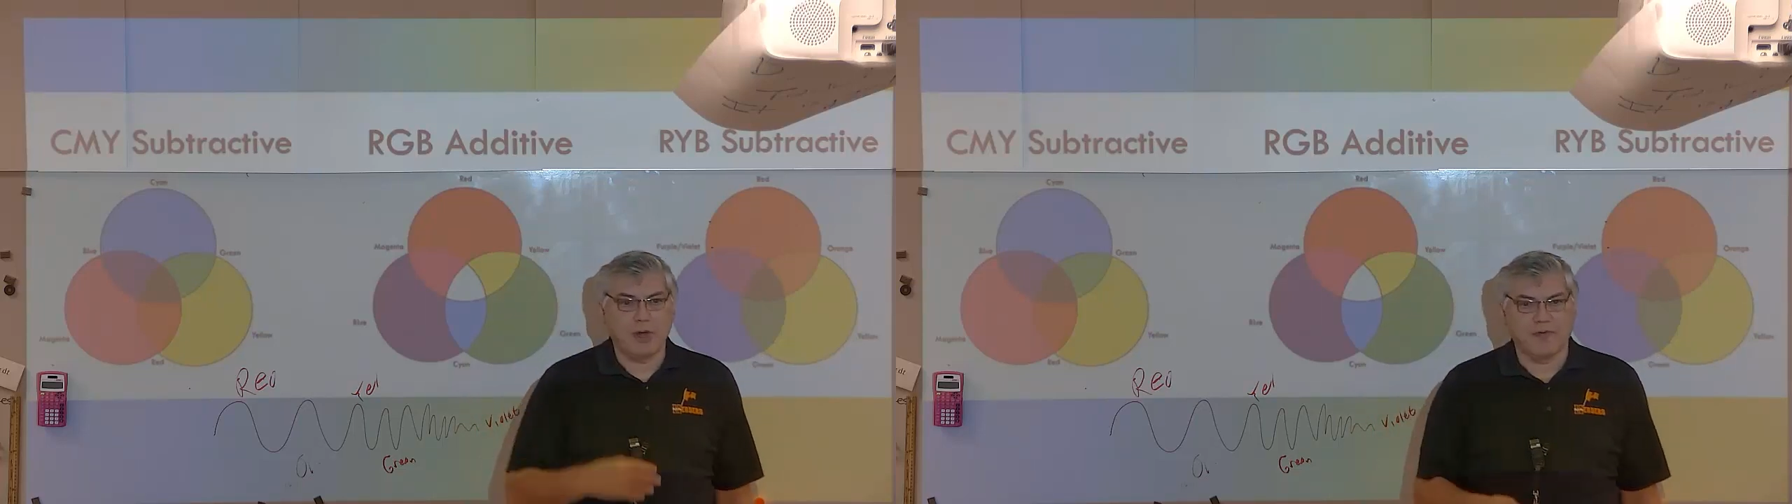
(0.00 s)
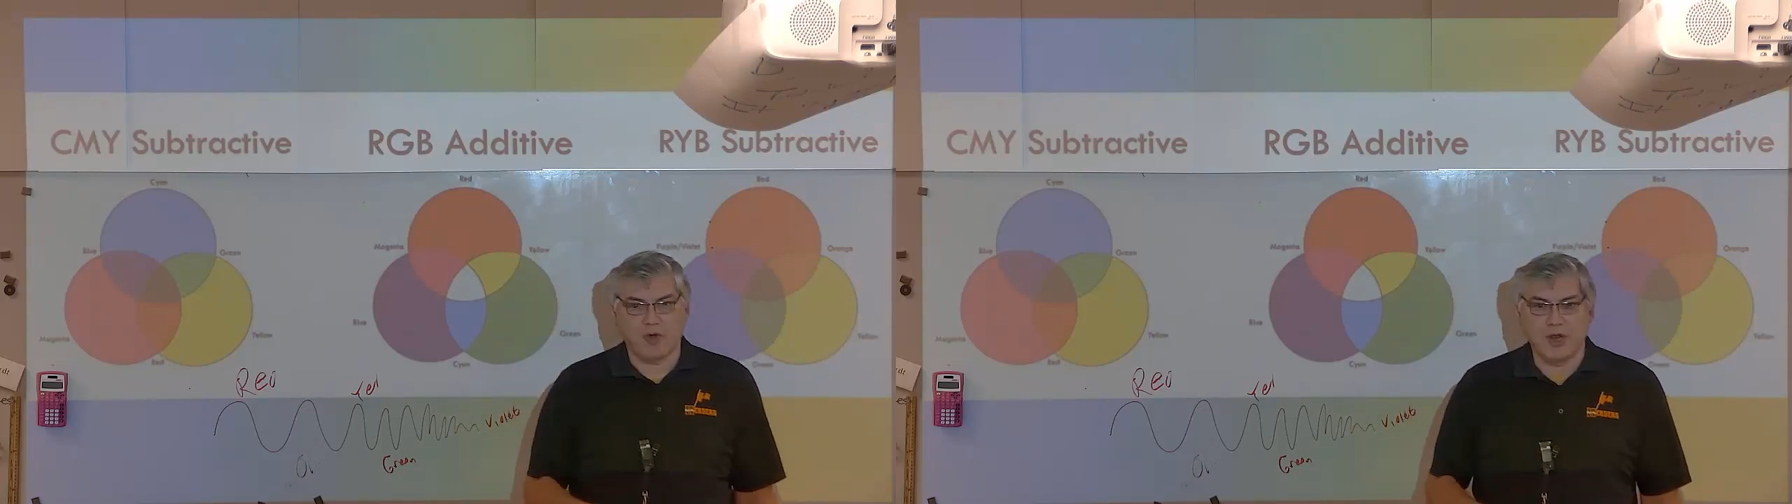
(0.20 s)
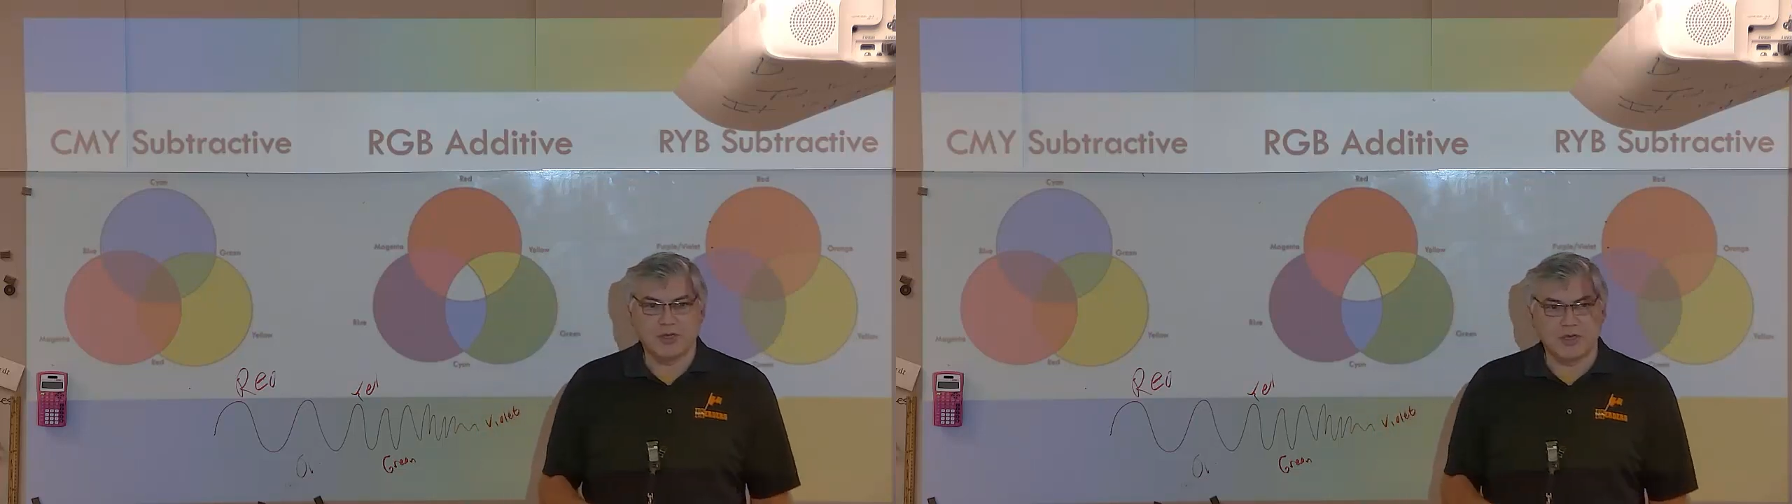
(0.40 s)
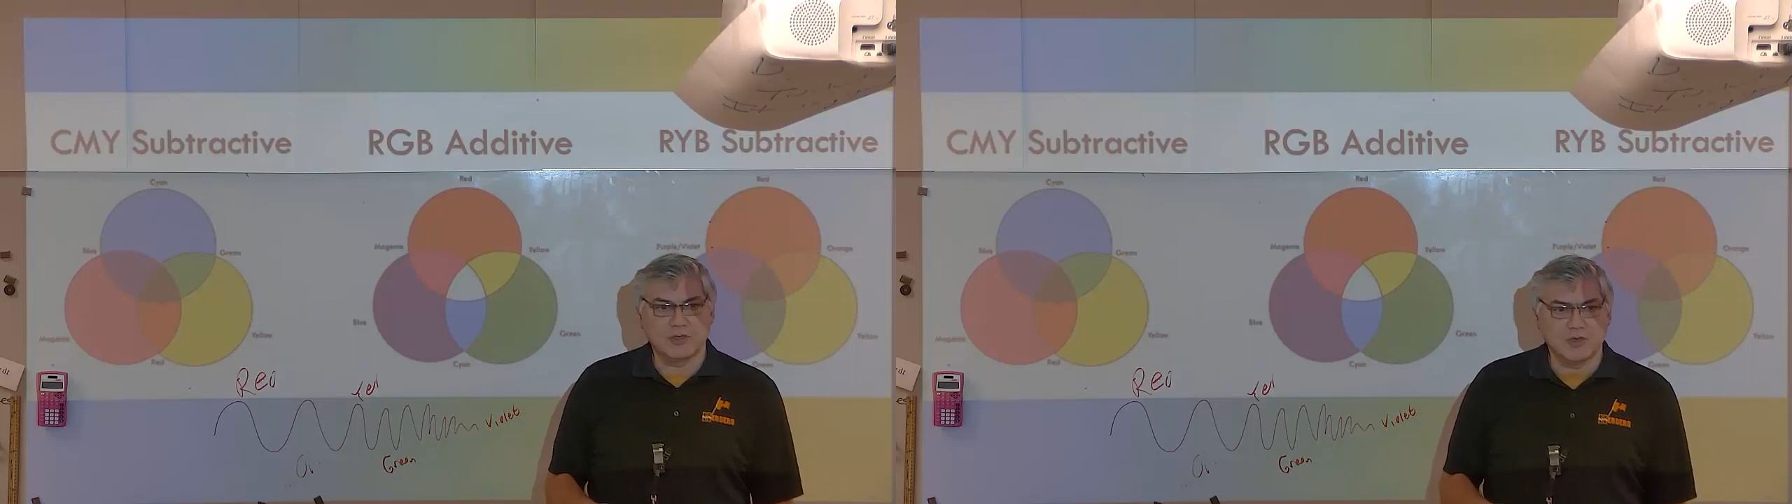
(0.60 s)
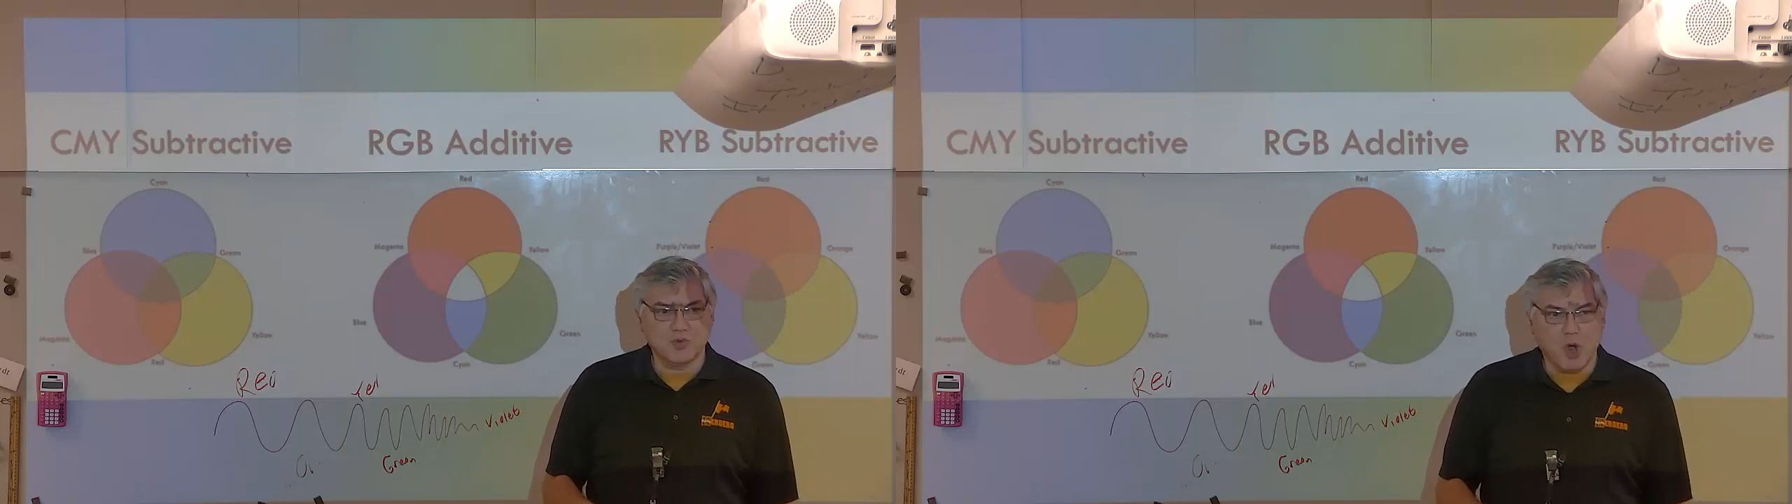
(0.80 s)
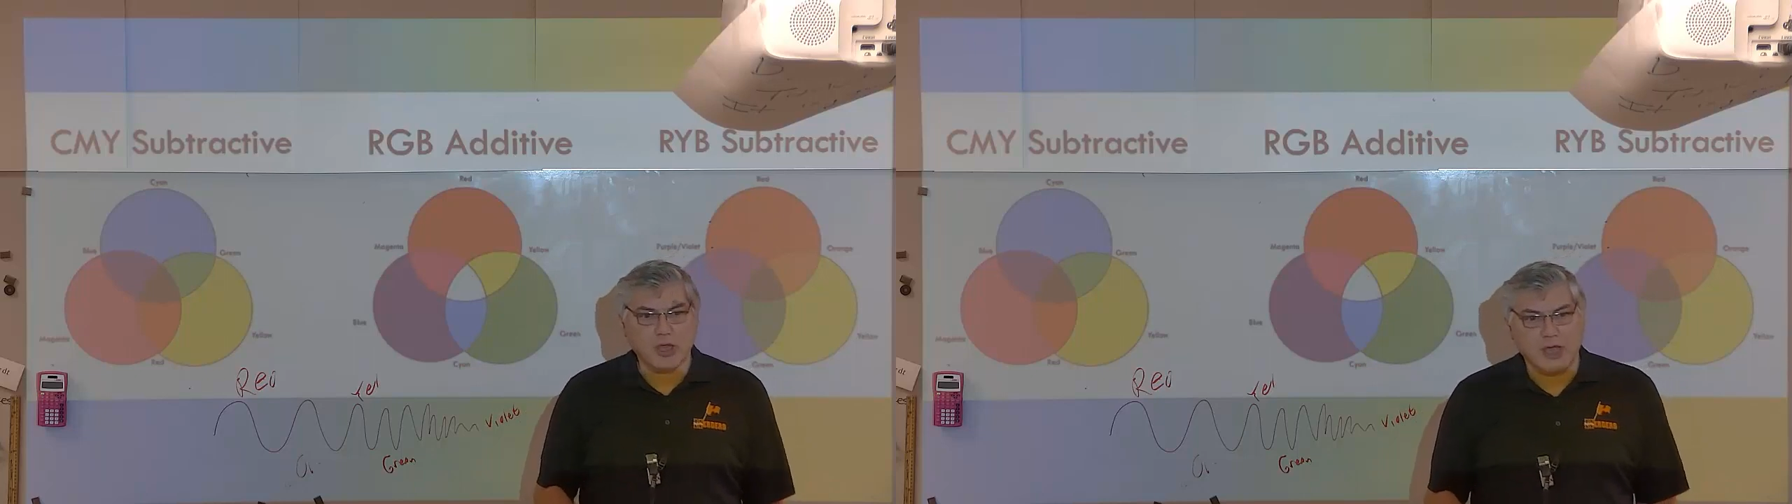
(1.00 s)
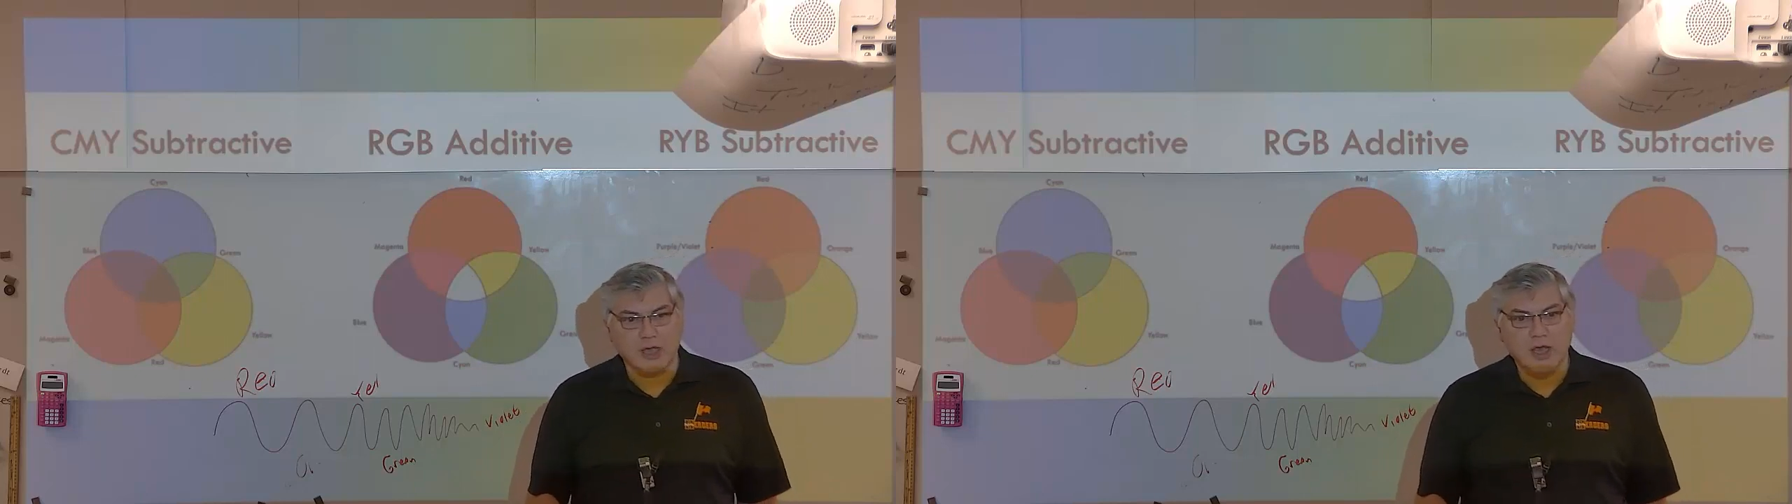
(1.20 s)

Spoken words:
for instance, is working.